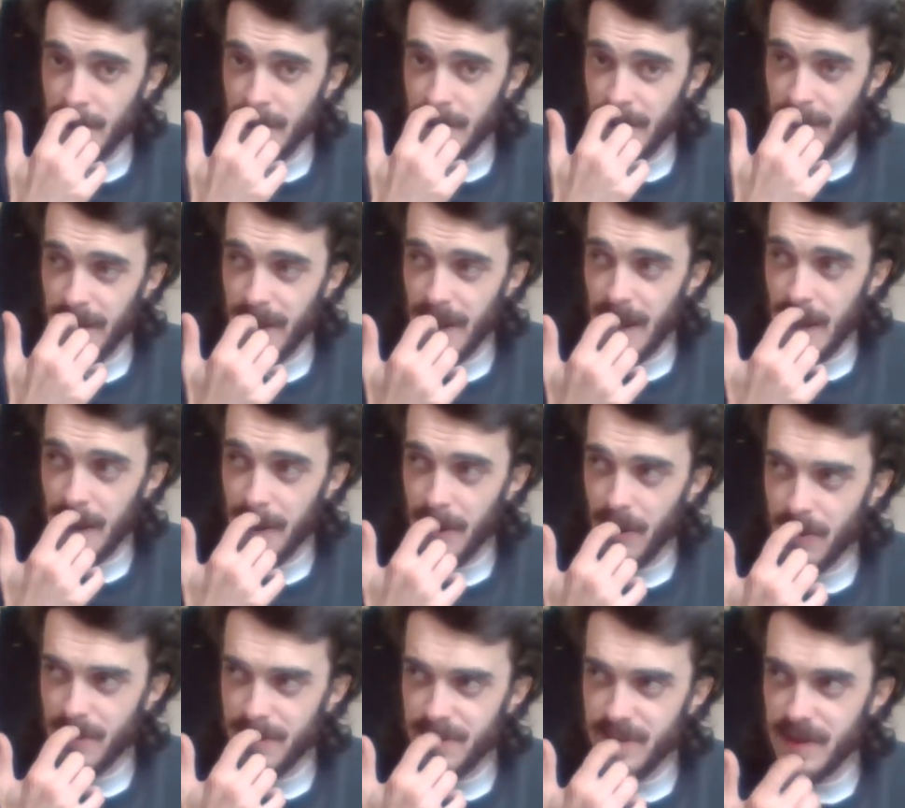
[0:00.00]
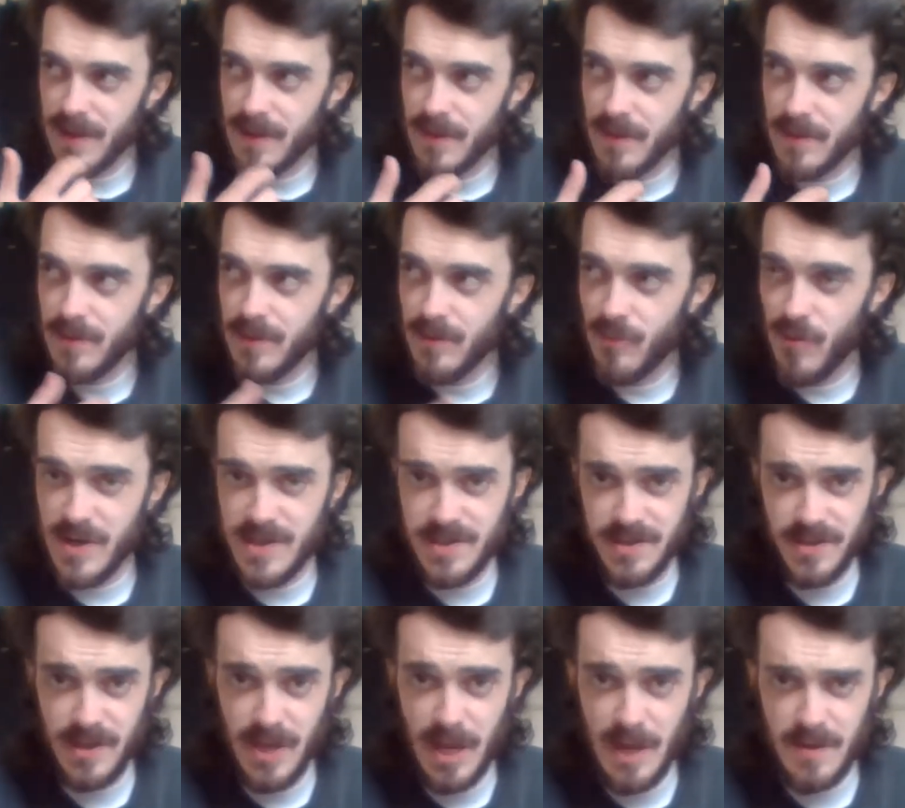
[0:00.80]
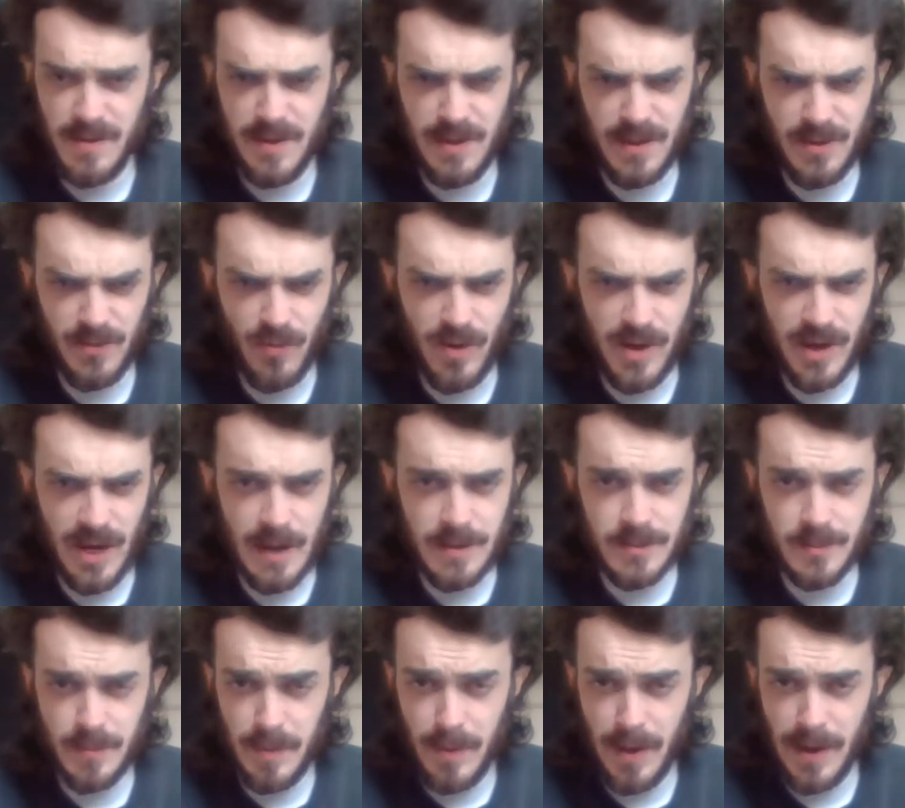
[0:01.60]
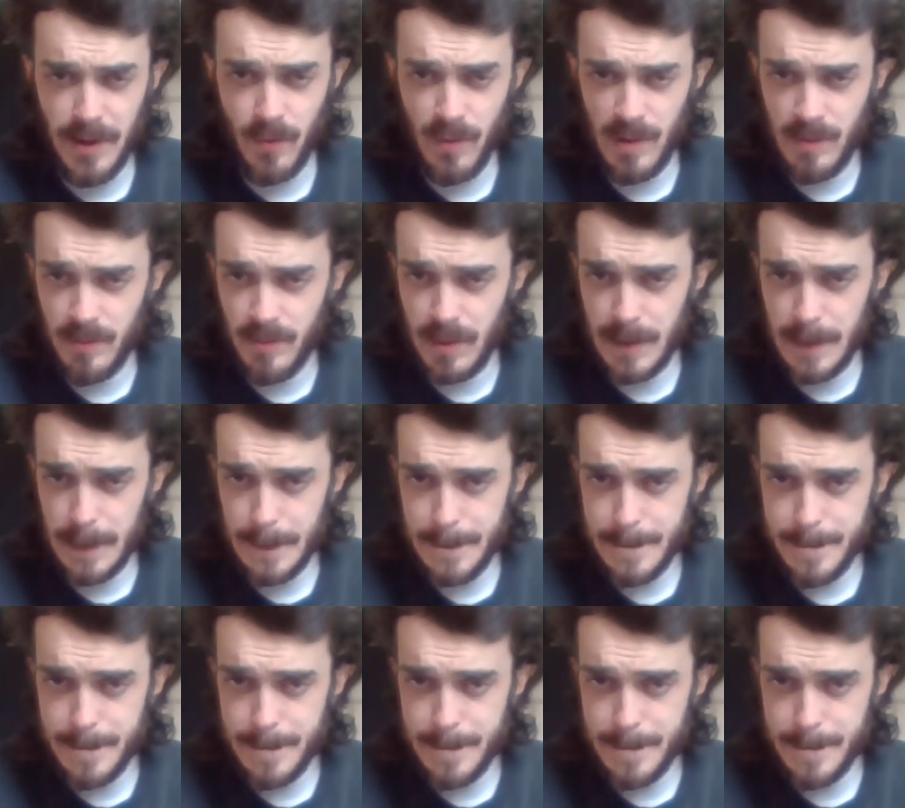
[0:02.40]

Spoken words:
And I think the rest of the games, I think 3 games will be played at Wembley.